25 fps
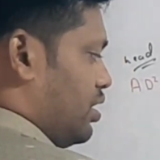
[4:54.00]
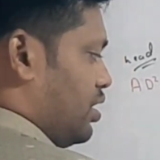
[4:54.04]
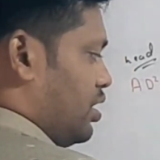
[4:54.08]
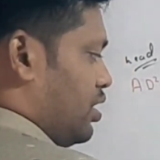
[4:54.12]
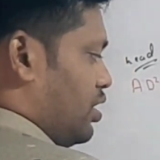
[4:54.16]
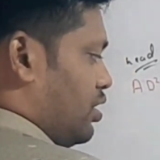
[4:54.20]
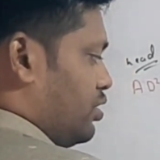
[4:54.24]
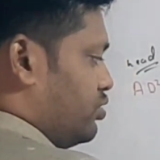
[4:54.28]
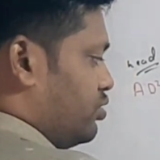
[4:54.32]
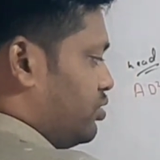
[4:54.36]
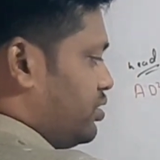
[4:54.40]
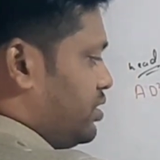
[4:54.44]

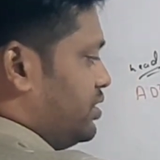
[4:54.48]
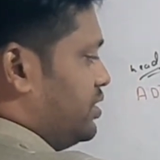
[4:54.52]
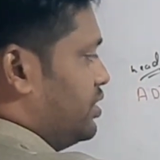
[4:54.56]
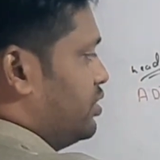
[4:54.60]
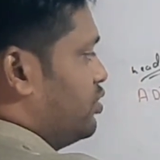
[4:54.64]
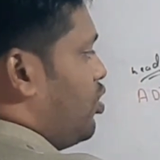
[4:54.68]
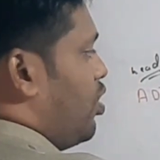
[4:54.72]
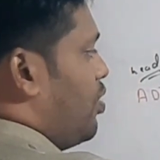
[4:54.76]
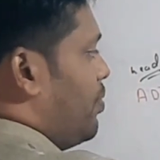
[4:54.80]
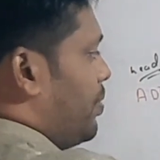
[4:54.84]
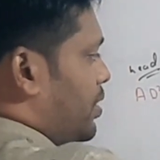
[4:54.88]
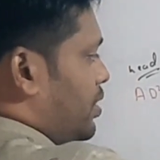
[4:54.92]
so this is
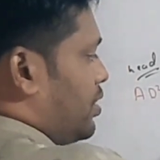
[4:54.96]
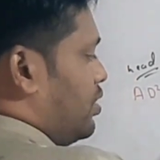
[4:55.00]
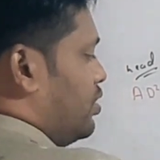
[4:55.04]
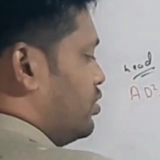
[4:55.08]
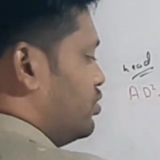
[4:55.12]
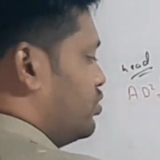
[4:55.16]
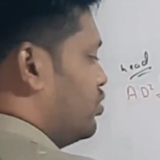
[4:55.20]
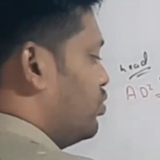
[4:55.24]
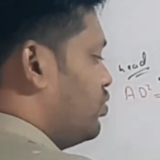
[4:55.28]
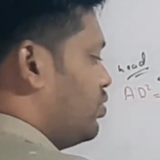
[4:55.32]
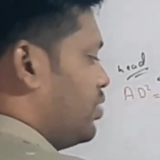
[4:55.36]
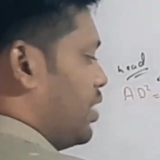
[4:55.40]
common,
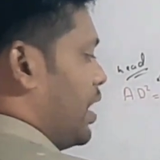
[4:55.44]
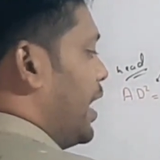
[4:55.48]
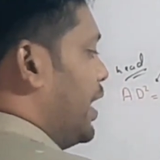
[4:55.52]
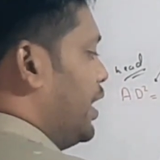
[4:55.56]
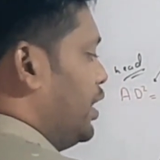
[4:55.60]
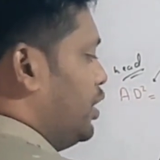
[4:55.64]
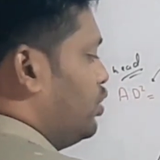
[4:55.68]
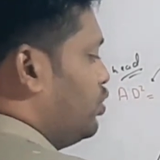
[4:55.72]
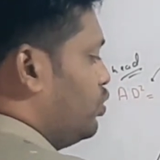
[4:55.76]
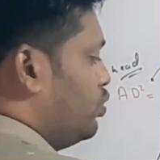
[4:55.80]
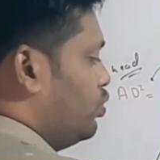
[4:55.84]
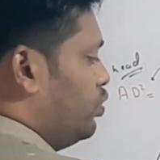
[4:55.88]
so try
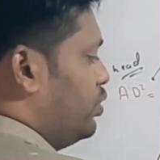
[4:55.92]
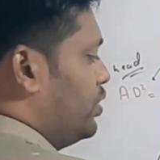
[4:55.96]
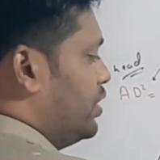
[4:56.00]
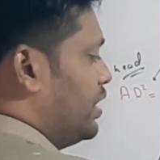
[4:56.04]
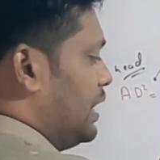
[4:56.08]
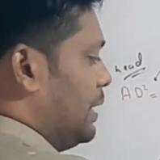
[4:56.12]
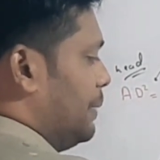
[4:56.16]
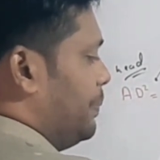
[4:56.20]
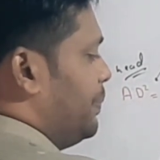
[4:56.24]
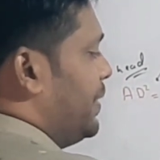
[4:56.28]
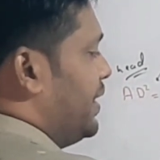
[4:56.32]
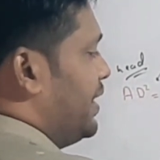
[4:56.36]
to
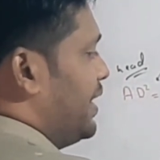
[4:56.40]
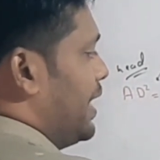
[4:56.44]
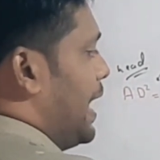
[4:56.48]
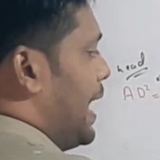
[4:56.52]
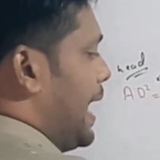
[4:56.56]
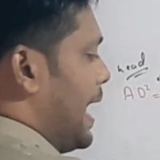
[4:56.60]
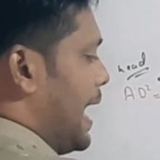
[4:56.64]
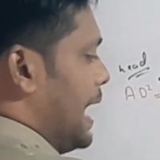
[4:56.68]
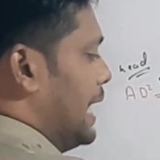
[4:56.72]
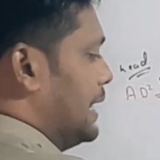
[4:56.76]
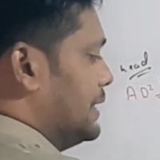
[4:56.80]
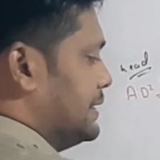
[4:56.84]
keep it
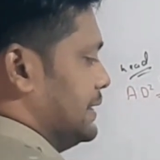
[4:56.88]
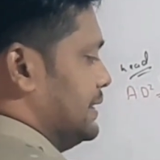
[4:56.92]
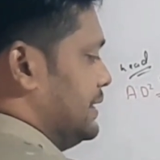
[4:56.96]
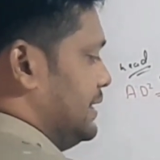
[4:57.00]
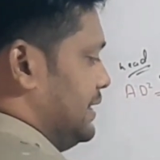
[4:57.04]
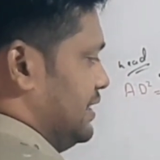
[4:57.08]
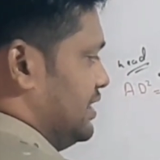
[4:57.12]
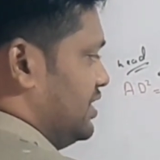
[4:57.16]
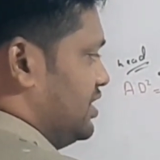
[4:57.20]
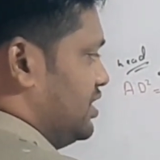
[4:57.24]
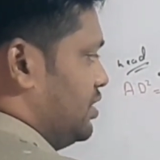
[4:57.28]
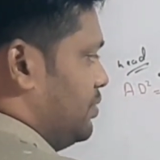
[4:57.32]
as it
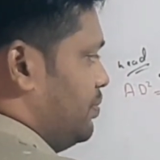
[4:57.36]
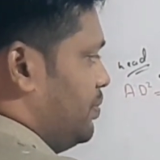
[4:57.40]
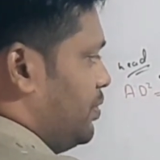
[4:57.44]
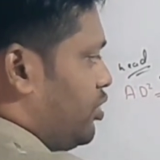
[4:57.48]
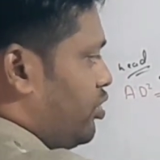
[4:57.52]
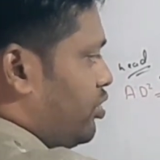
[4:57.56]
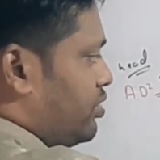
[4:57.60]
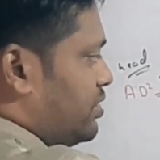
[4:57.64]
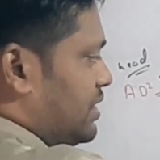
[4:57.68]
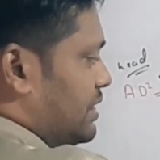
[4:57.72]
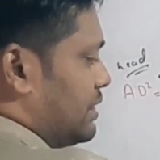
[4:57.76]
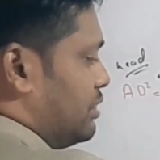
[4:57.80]
is
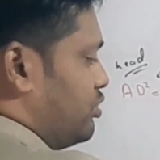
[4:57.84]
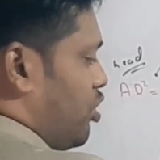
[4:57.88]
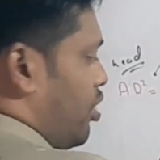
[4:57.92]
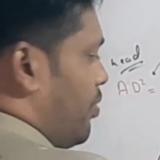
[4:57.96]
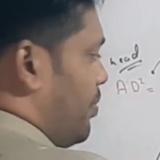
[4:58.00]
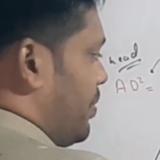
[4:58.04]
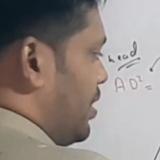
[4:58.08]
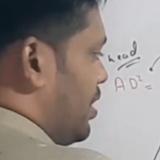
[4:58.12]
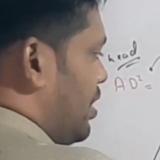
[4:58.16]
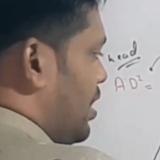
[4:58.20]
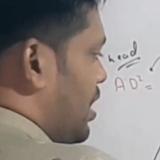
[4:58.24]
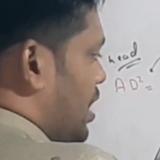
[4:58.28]
because it is
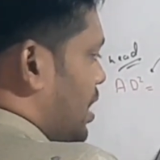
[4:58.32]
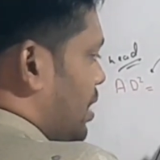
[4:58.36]
common.